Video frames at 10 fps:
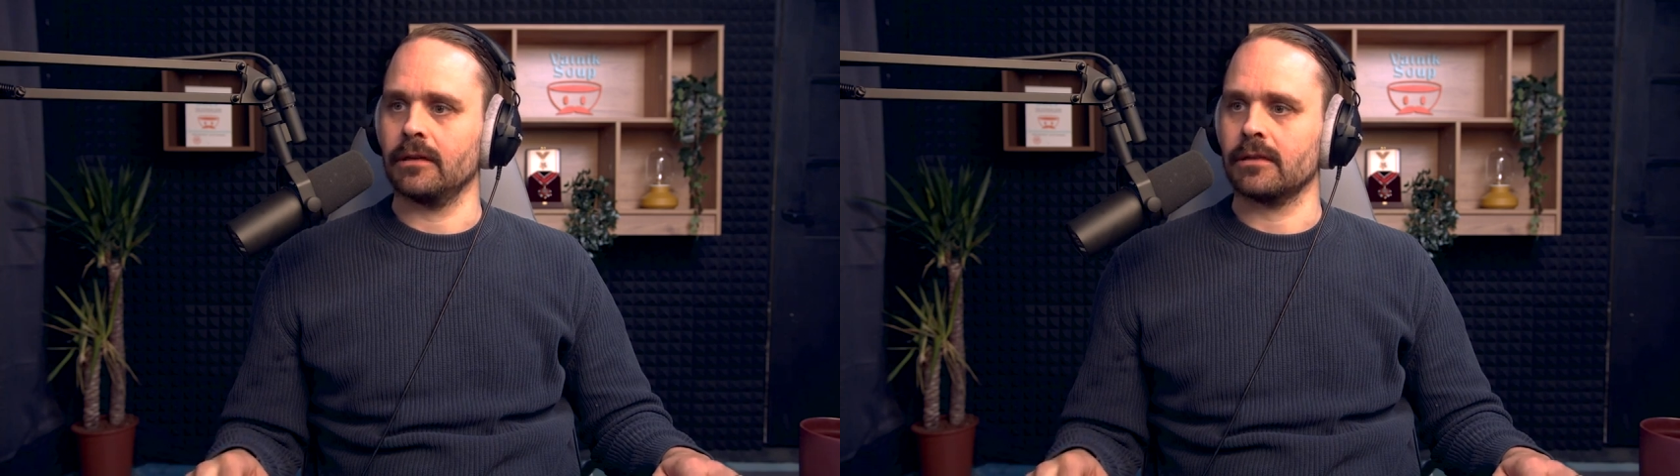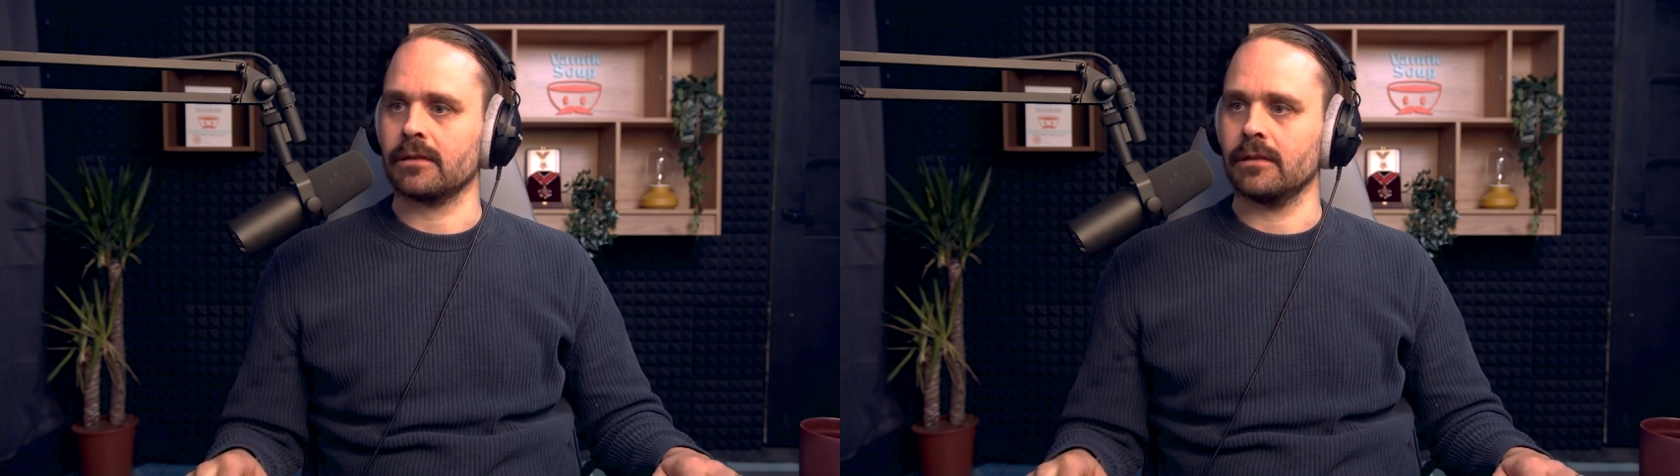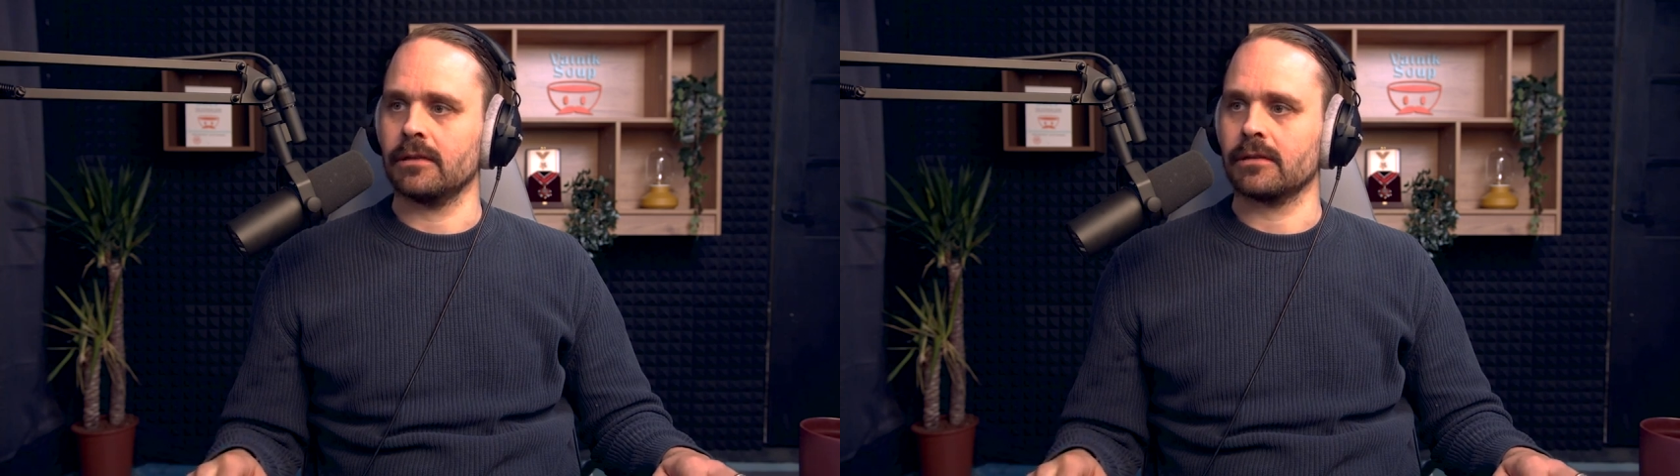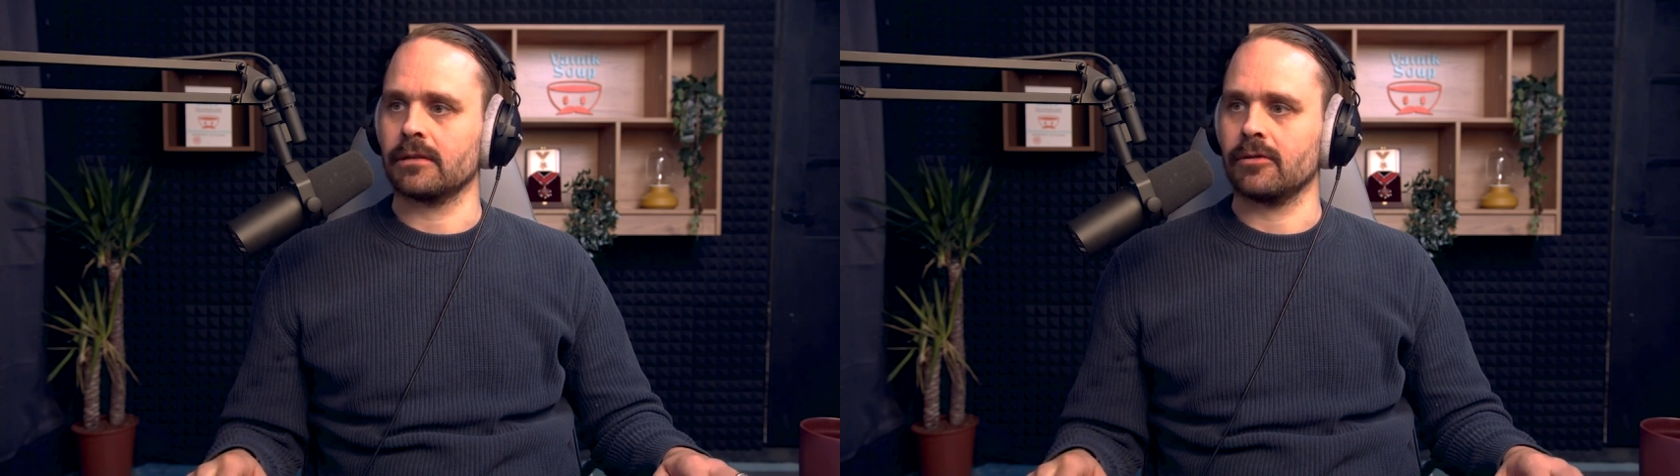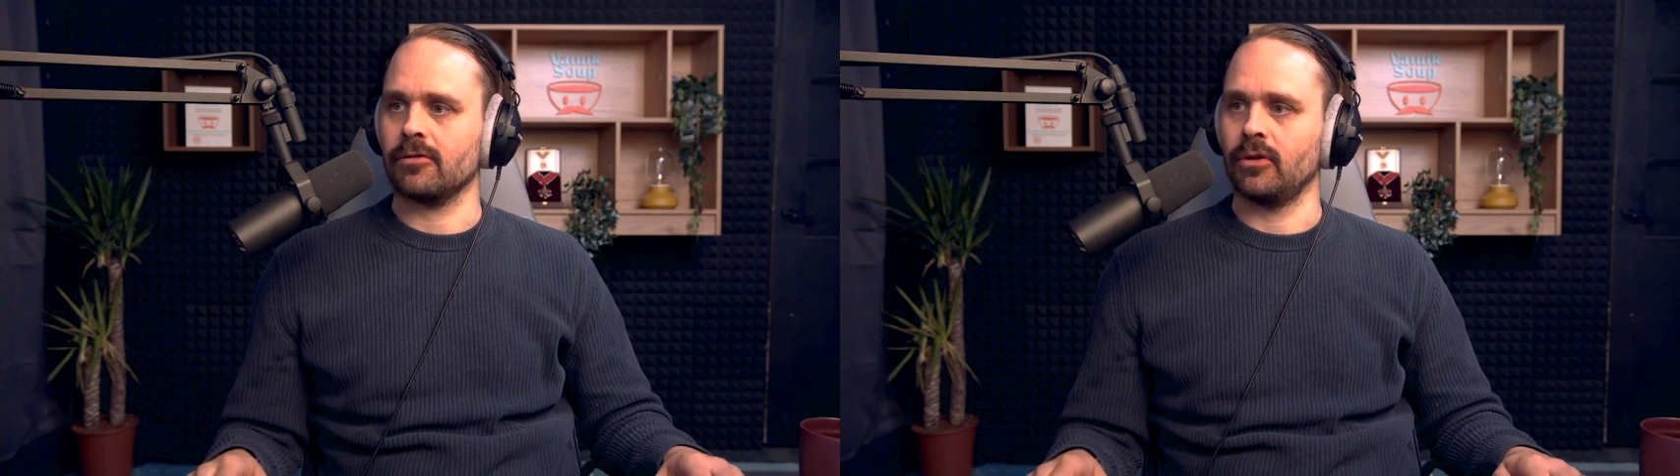It's
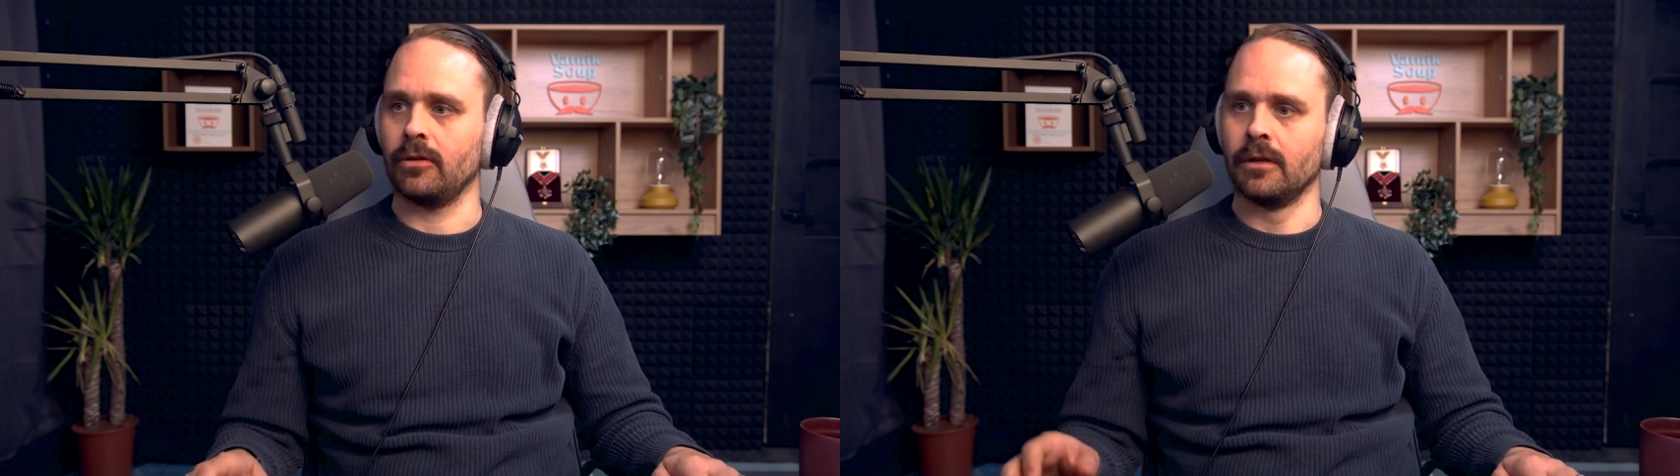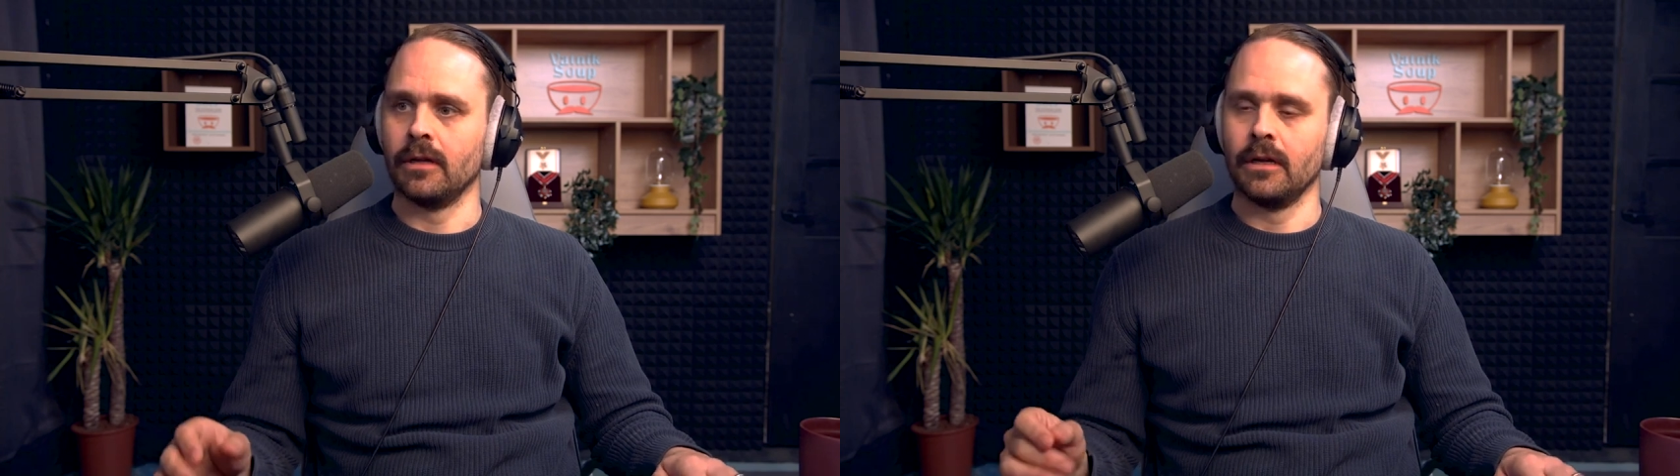terrible.